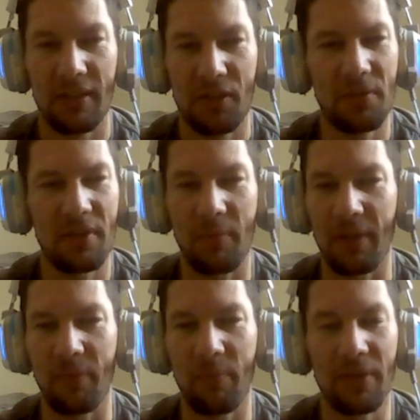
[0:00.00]
Do
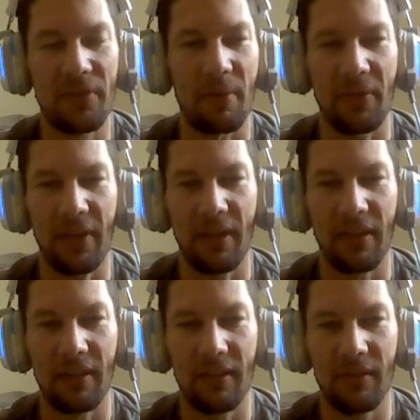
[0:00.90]
something. Build
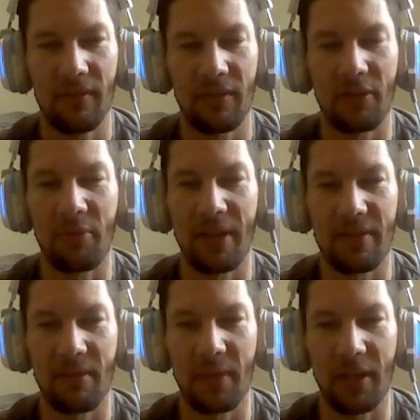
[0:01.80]
something. Learn
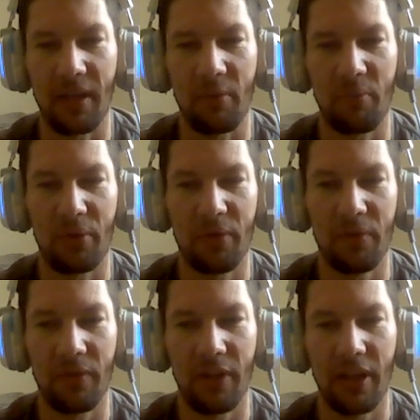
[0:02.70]
about something. Improve